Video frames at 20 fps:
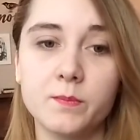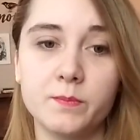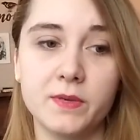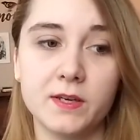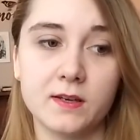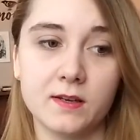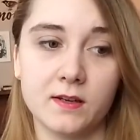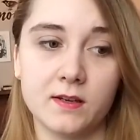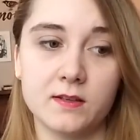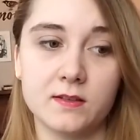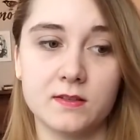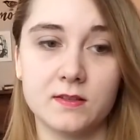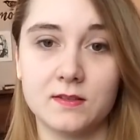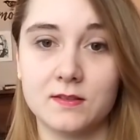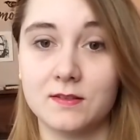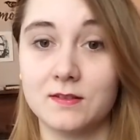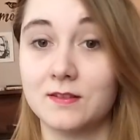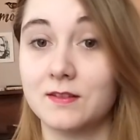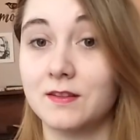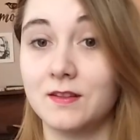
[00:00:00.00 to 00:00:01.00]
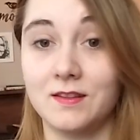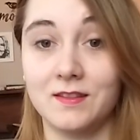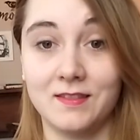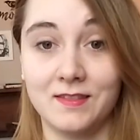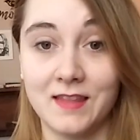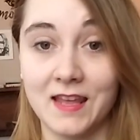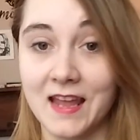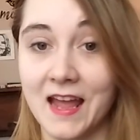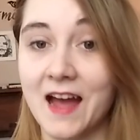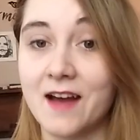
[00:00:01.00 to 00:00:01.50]
because
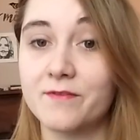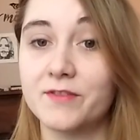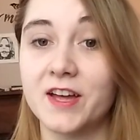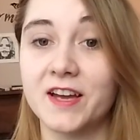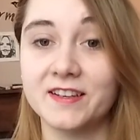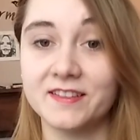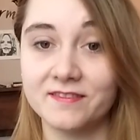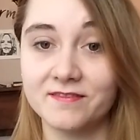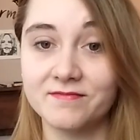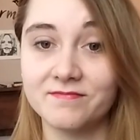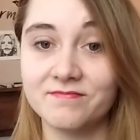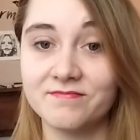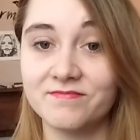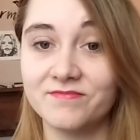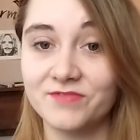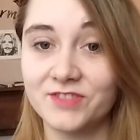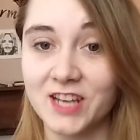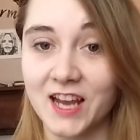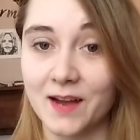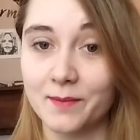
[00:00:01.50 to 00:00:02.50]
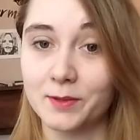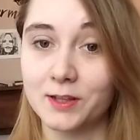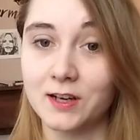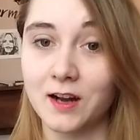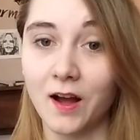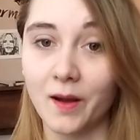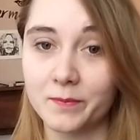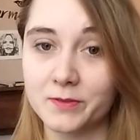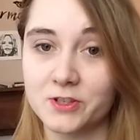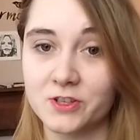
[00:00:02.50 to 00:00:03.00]
they have that
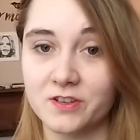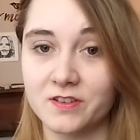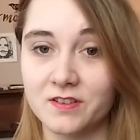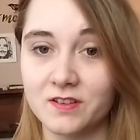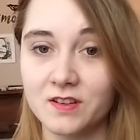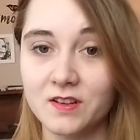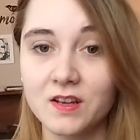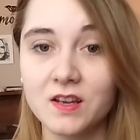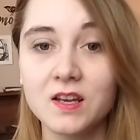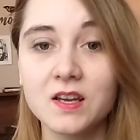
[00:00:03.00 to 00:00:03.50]
tablet option.